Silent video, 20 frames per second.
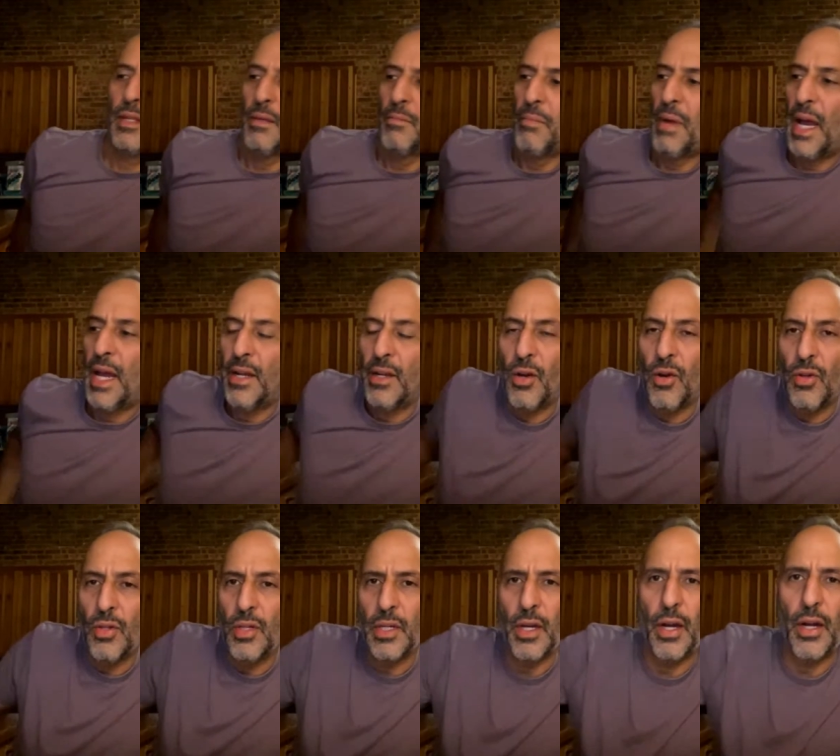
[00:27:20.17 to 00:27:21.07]
an
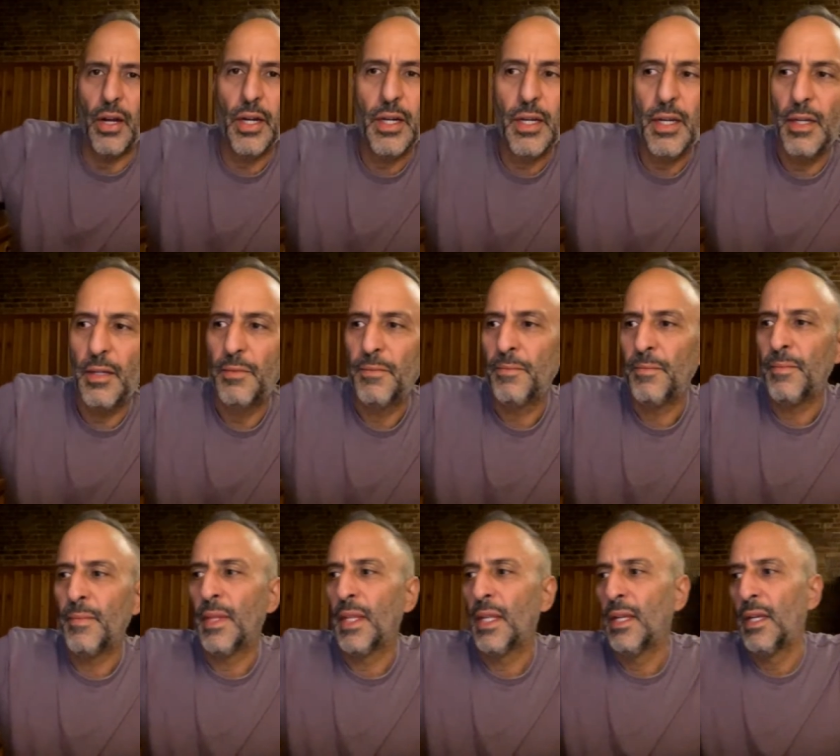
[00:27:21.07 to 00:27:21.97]
oligarch.
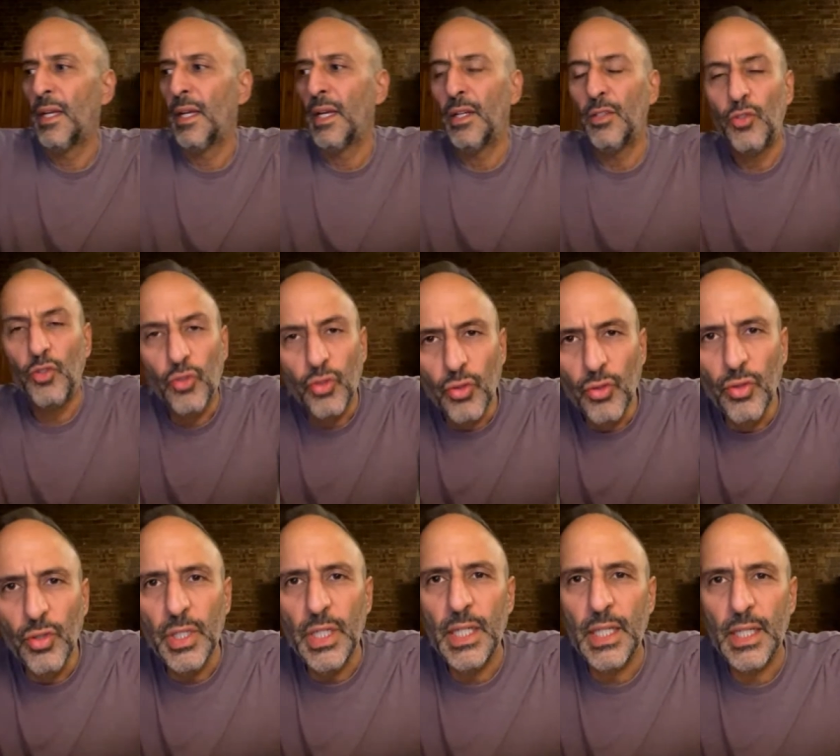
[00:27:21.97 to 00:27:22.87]

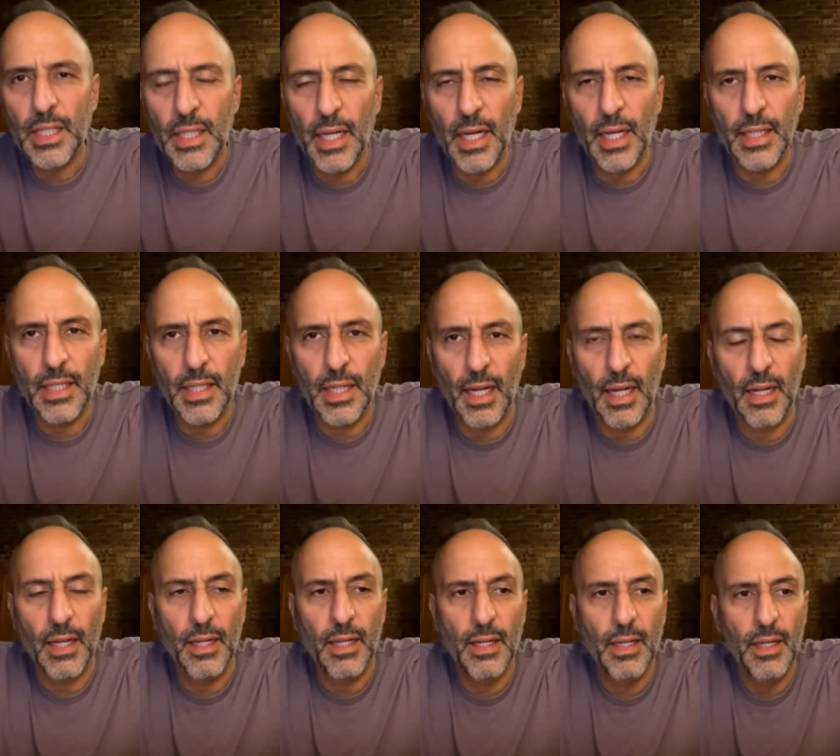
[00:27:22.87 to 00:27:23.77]
Truly disgusting.
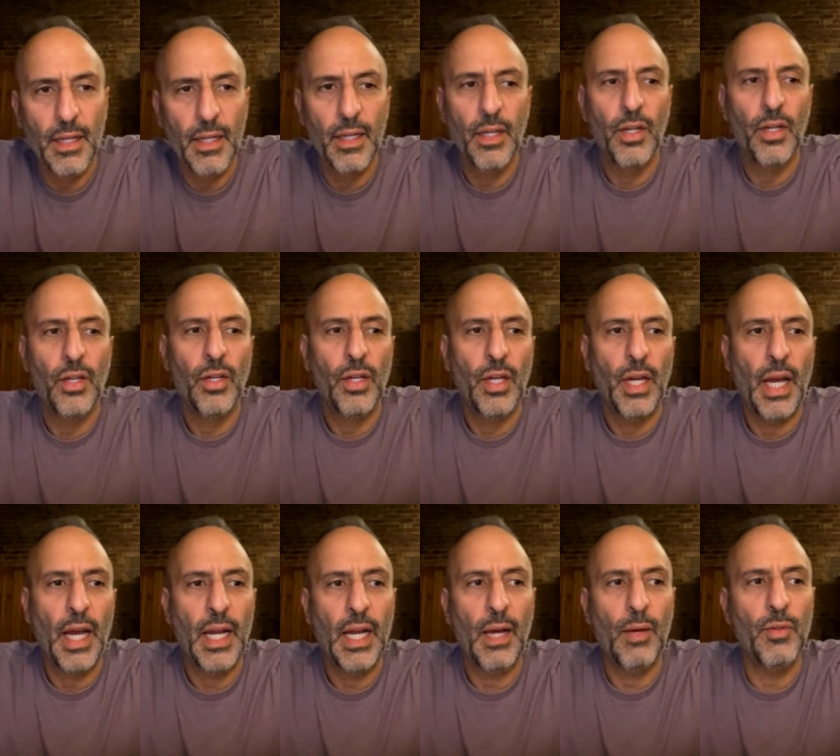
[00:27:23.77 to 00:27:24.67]

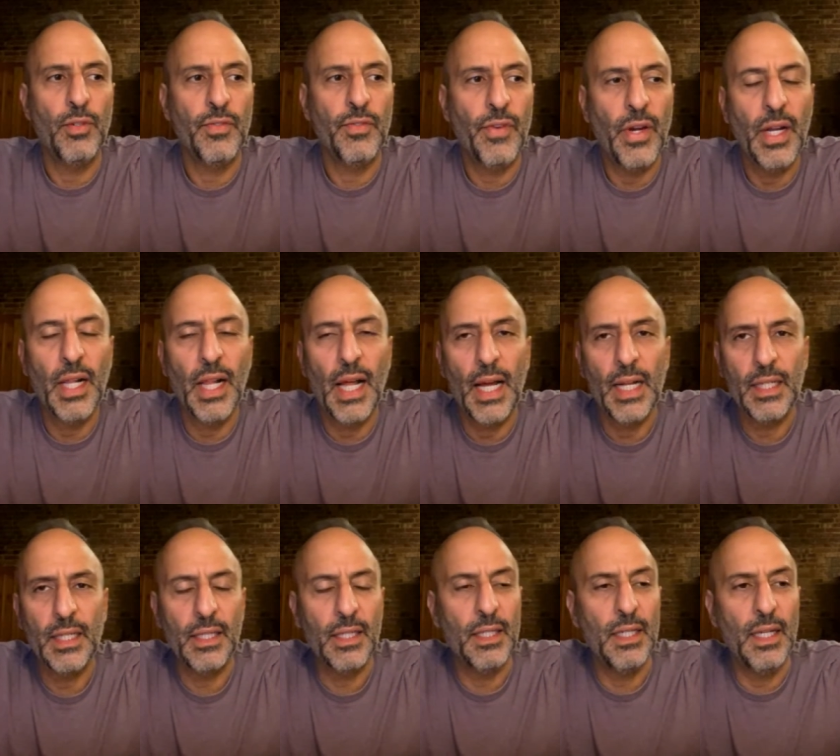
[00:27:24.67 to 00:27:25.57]
And I was very glad
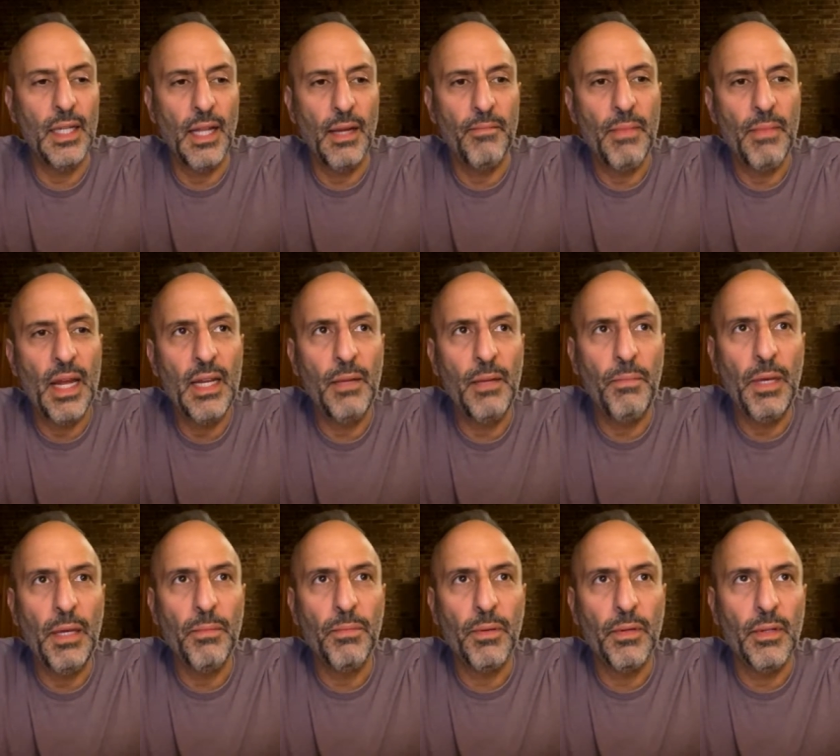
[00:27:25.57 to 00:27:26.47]
to see that many
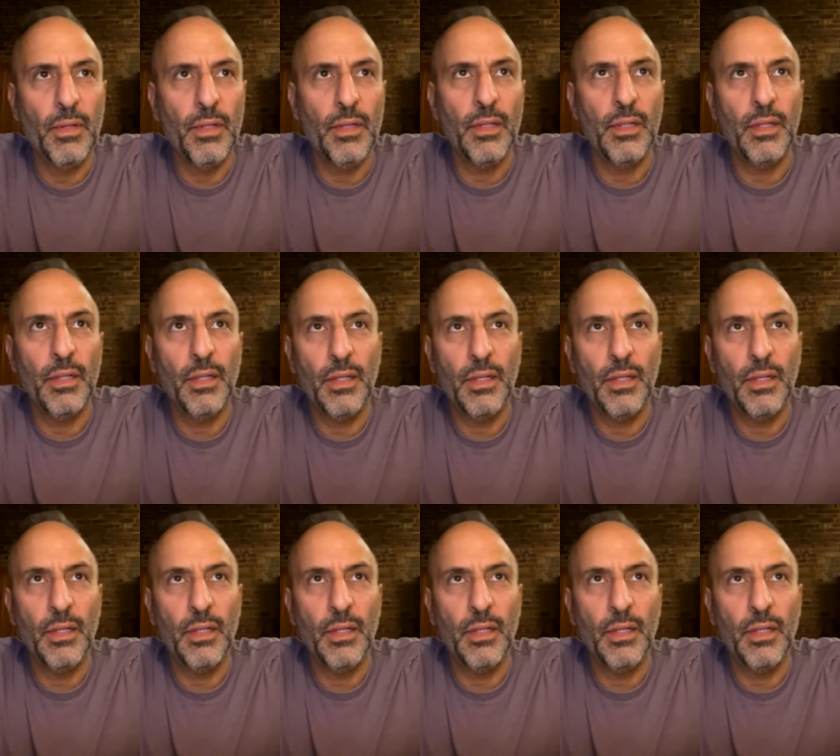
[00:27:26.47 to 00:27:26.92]
people